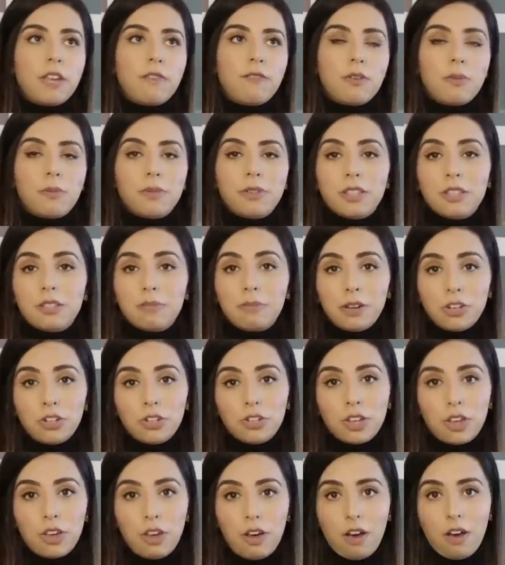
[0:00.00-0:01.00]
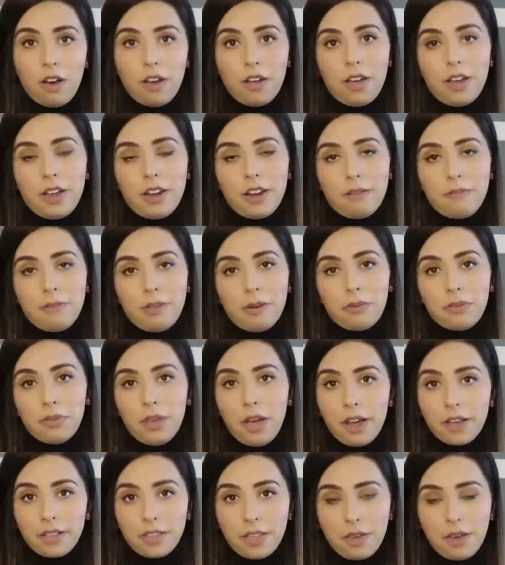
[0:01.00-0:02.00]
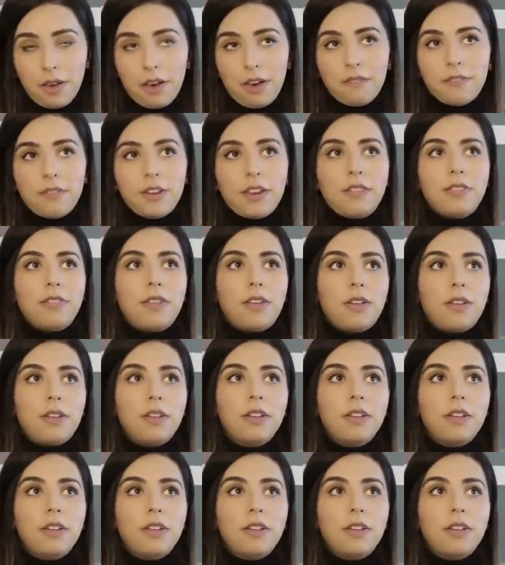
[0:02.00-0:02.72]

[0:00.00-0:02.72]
if it was especially a hot item that was highly coveted,